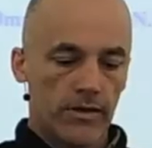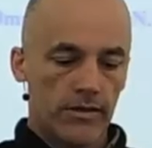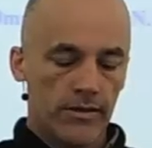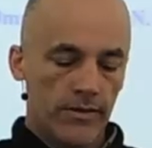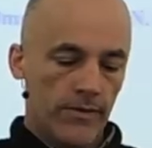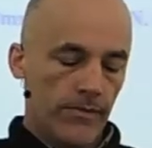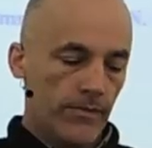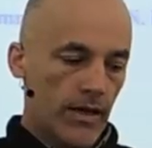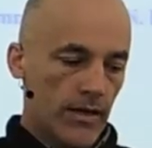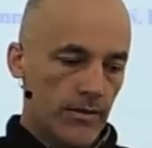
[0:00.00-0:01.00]
uh,
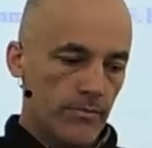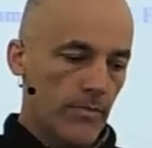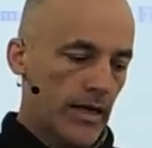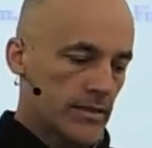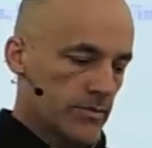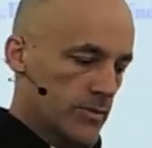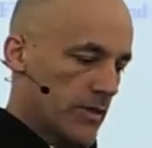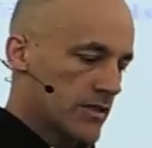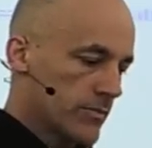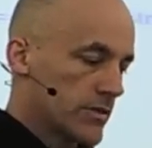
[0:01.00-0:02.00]
they make some
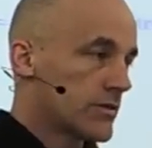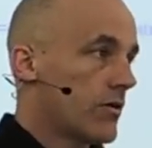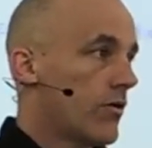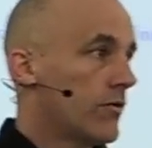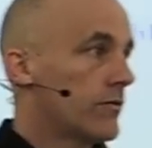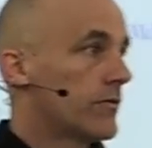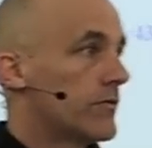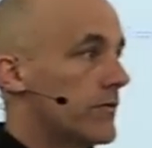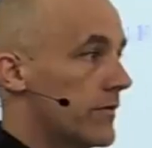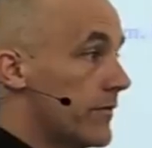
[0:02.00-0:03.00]
specimens of
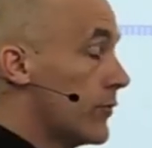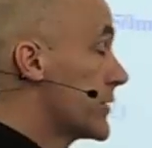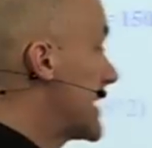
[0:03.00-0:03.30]
for